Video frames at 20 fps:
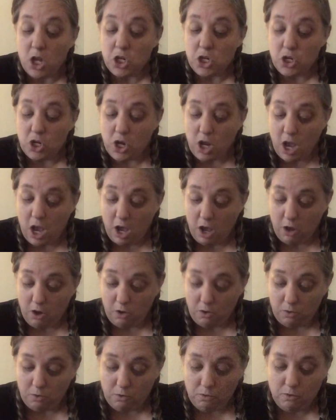
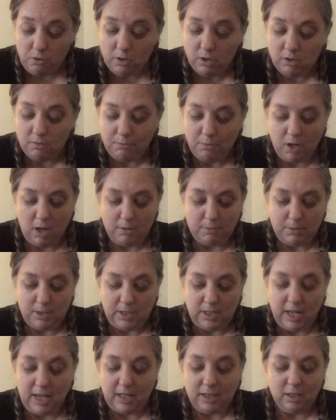No, Mom
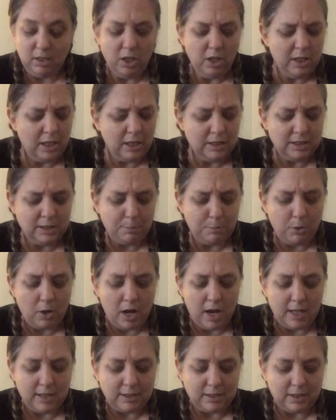said, looking
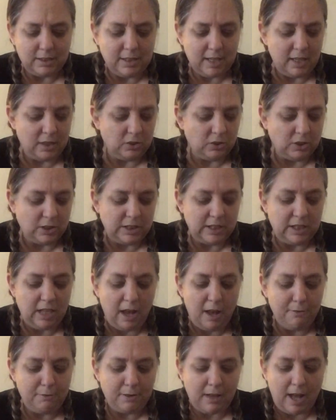surprised at Daniel's
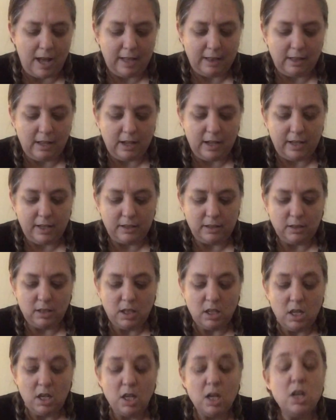tough guy line.
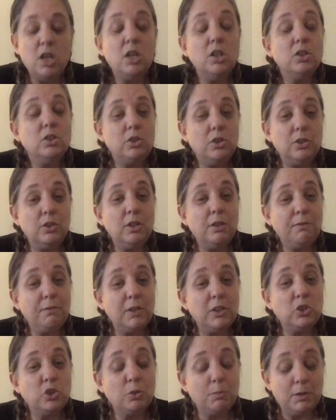Tuna
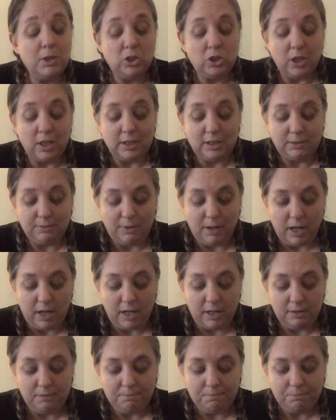fish will be just
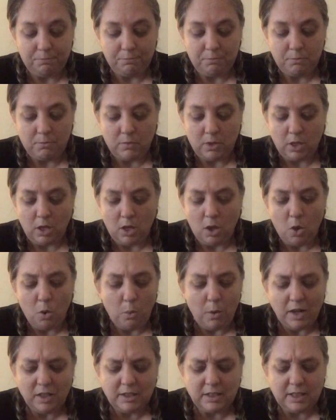fine.
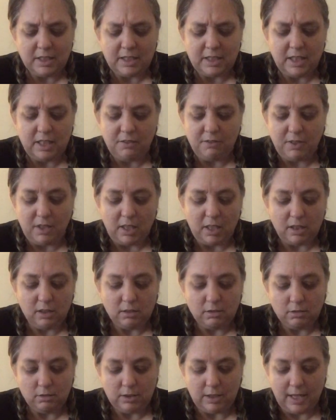Where's the TV?
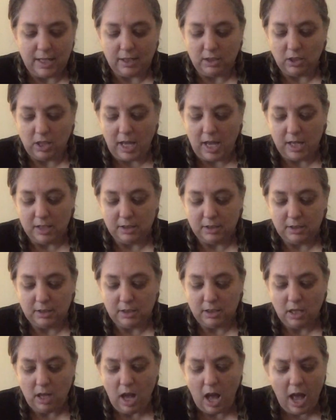Daniel
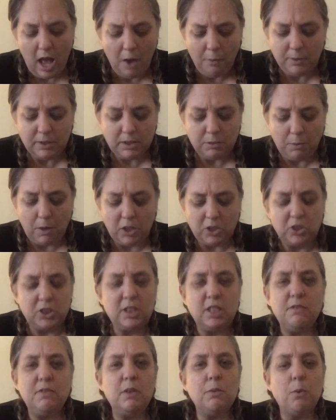asked. I always watch
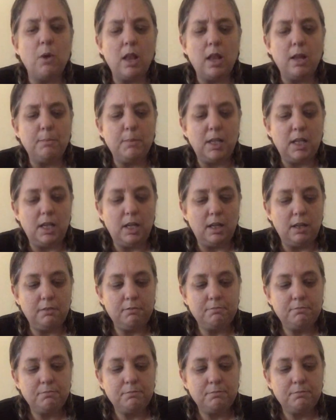TV while I'm eating.